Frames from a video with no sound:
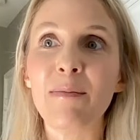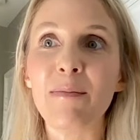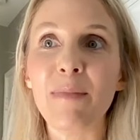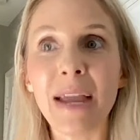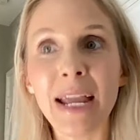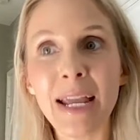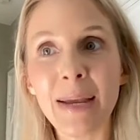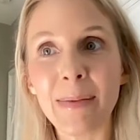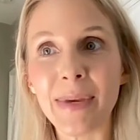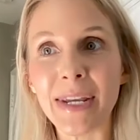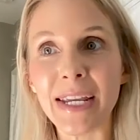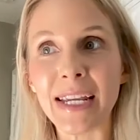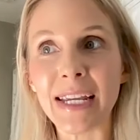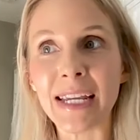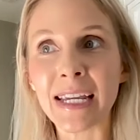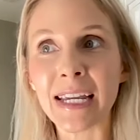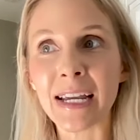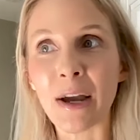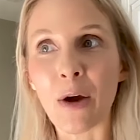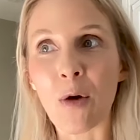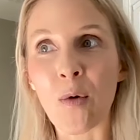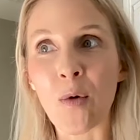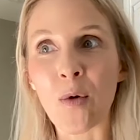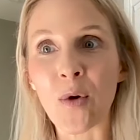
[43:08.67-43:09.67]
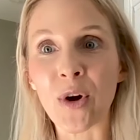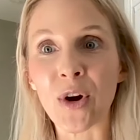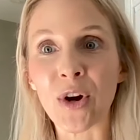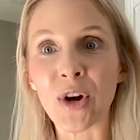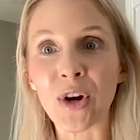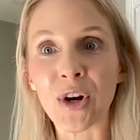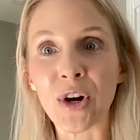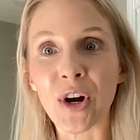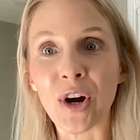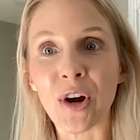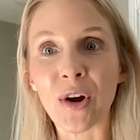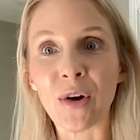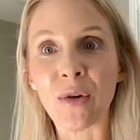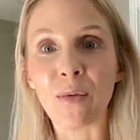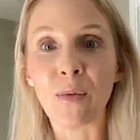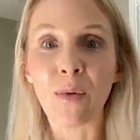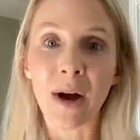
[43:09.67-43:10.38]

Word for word: maybe or uh,